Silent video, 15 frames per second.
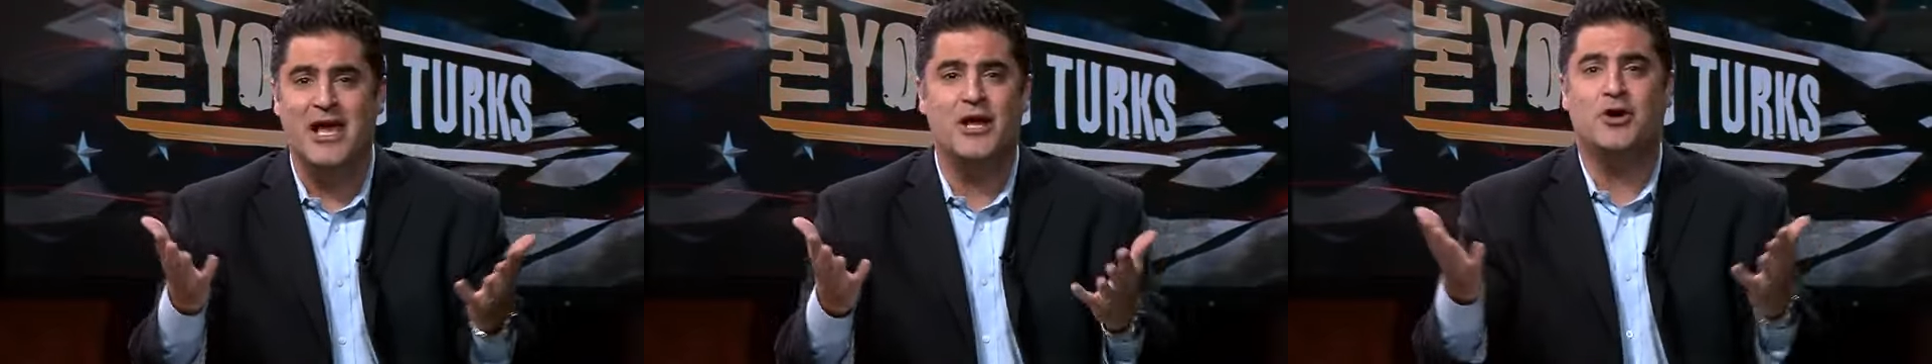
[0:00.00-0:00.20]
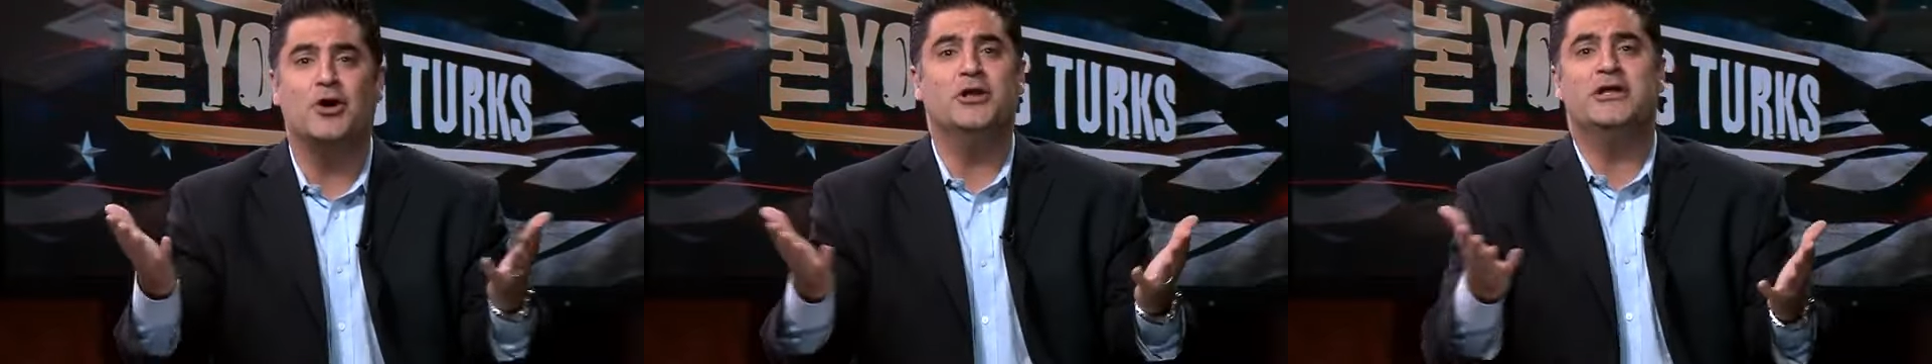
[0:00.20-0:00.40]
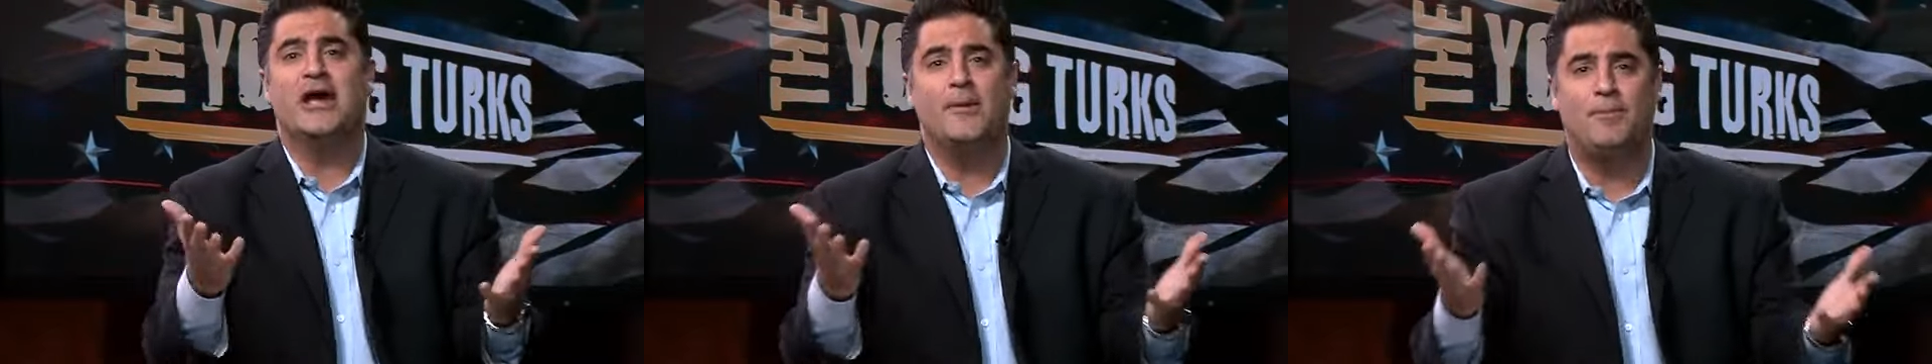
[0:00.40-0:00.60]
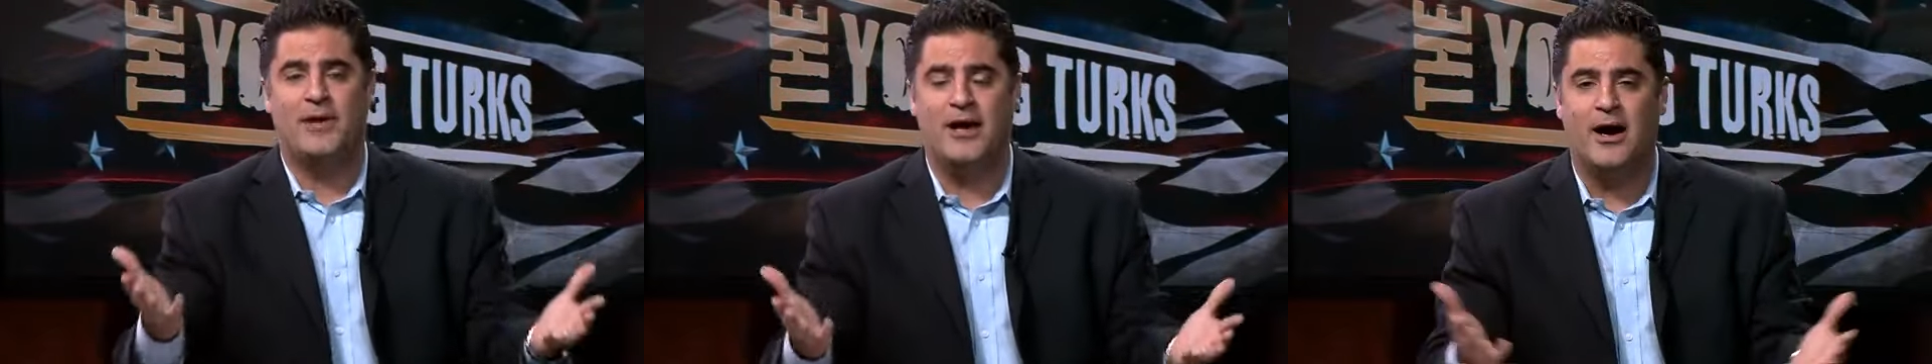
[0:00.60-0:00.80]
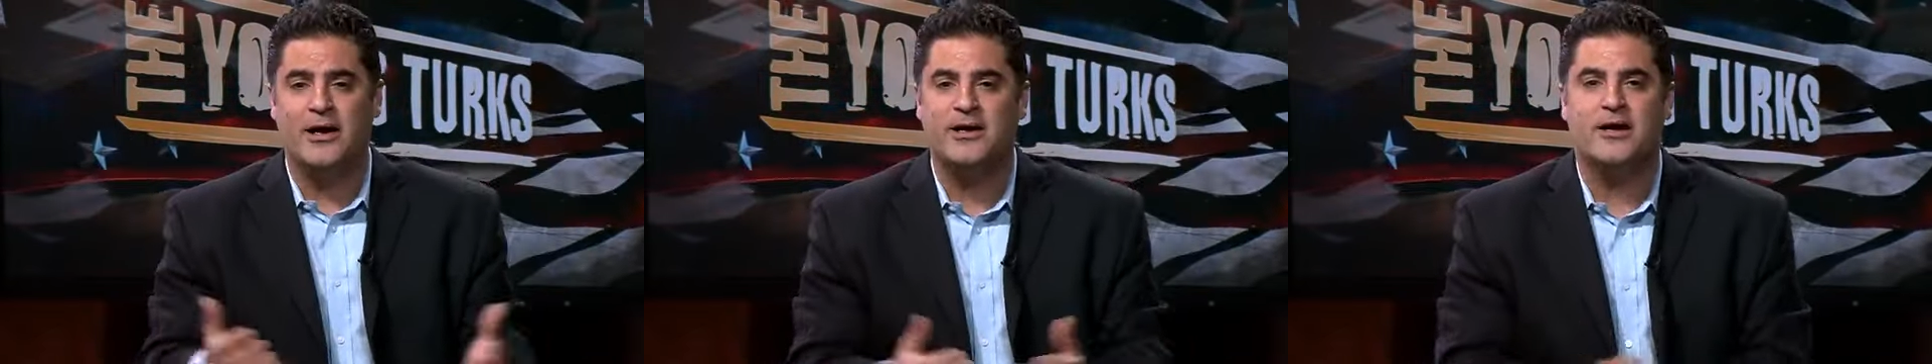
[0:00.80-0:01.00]
He couldn't get
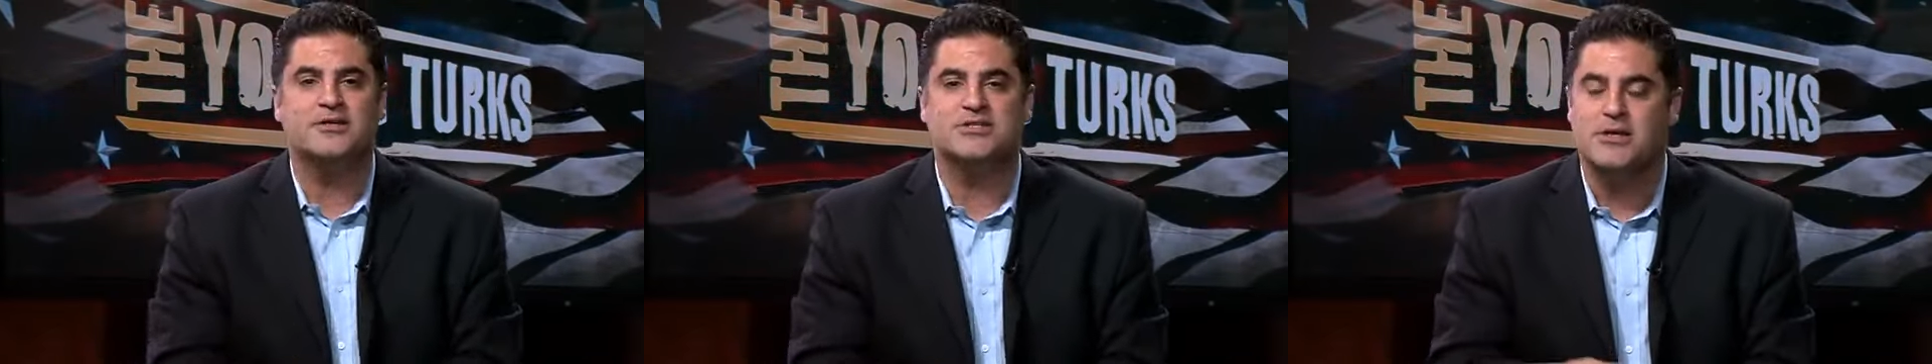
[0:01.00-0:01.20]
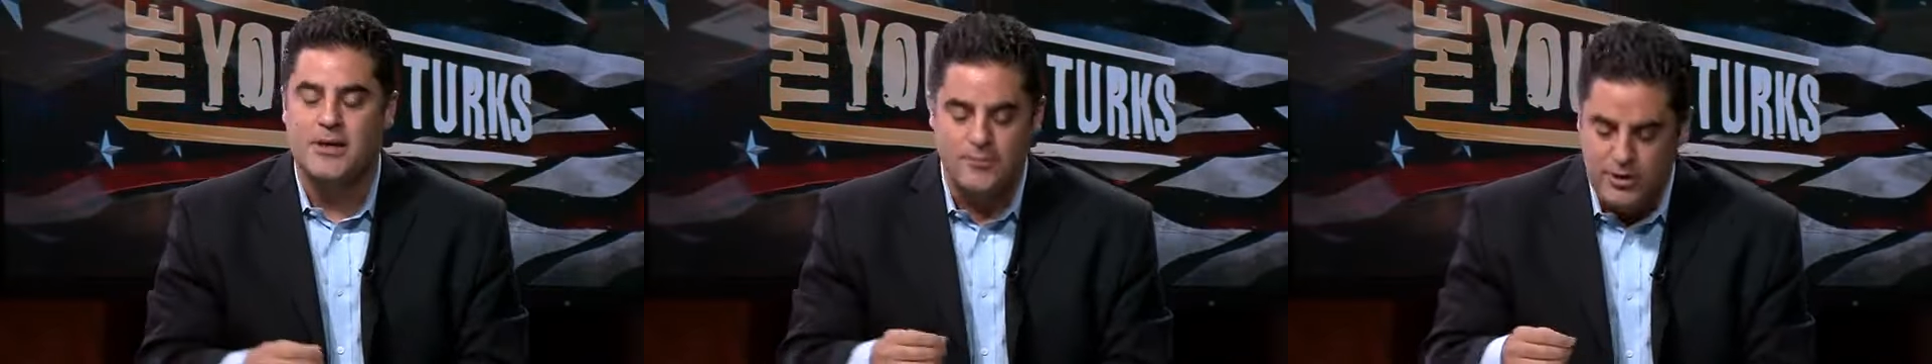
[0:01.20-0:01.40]
beyond Congress.